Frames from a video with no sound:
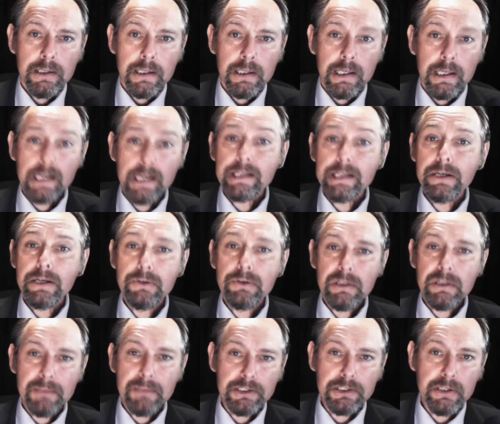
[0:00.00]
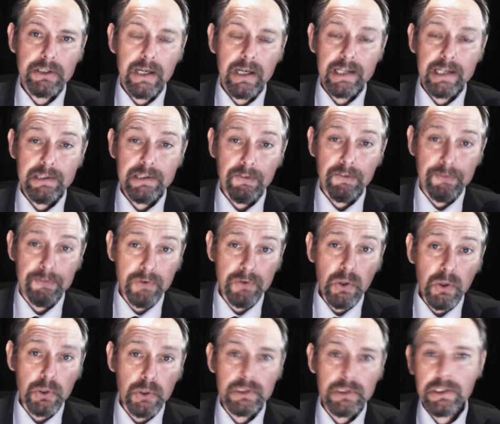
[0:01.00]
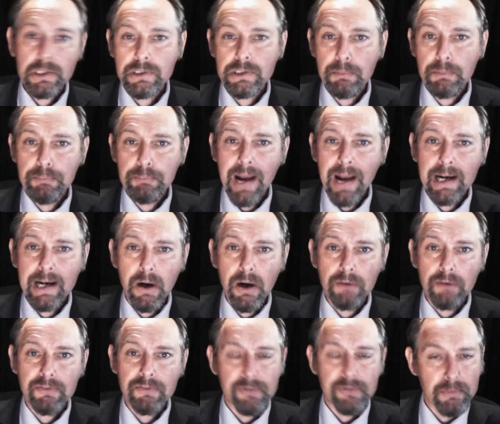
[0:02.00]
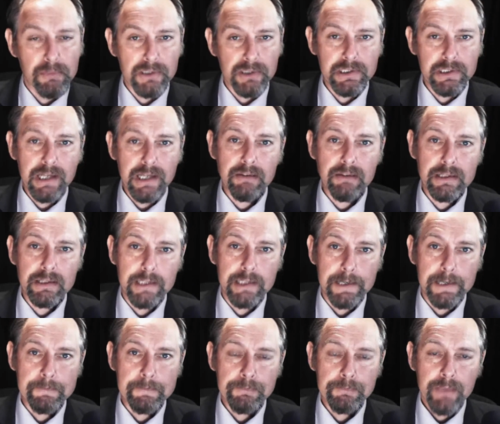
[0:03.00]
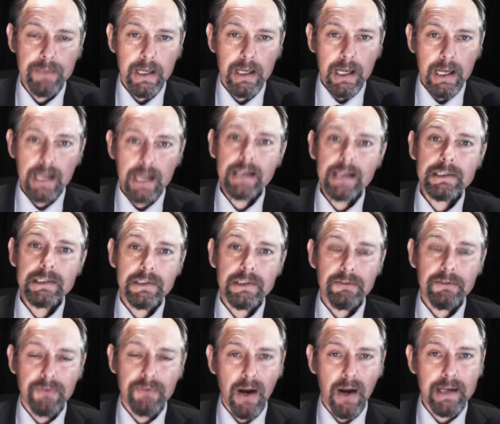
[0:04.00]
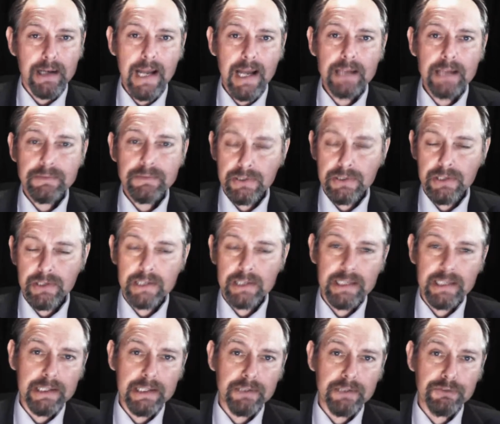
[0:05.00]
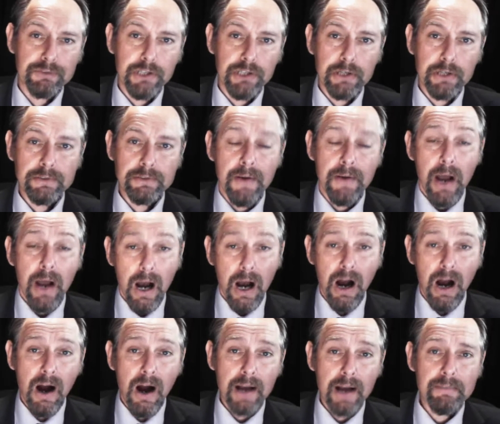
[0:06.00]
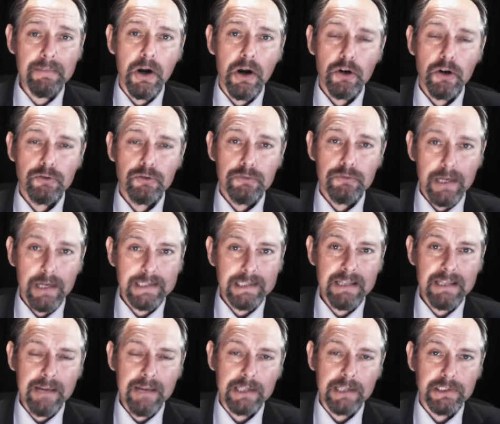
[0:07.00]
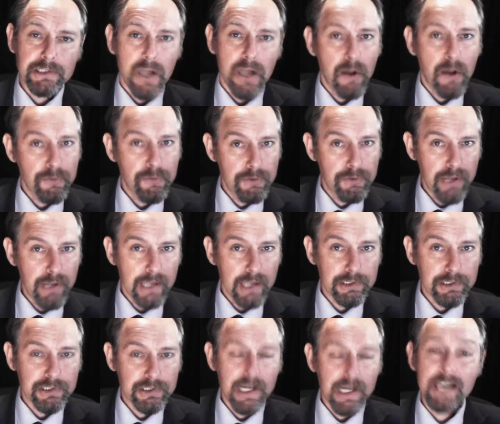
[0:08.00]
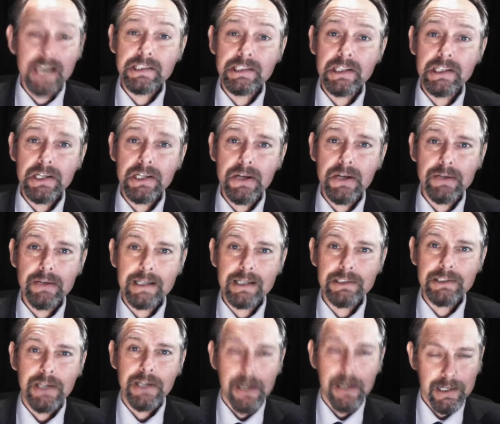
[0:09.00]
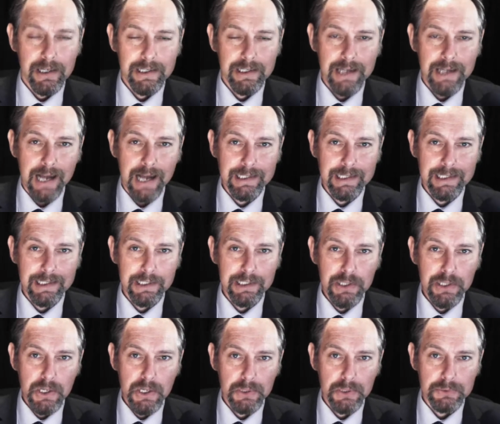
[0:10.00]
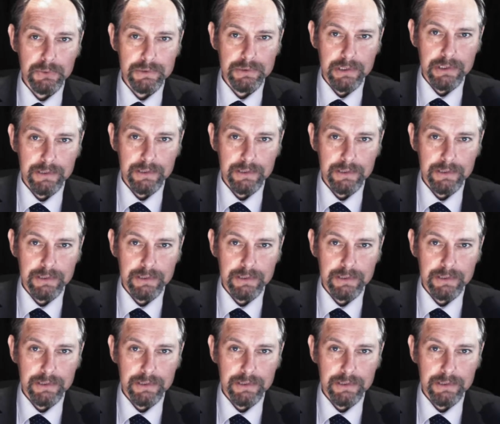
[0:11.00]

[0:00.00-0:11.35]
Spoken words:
EU Commission is forced to back off from austerity. It's Friday, the 13th of June. I'm Rick Timmis, and this is ThEUnit Nightly News.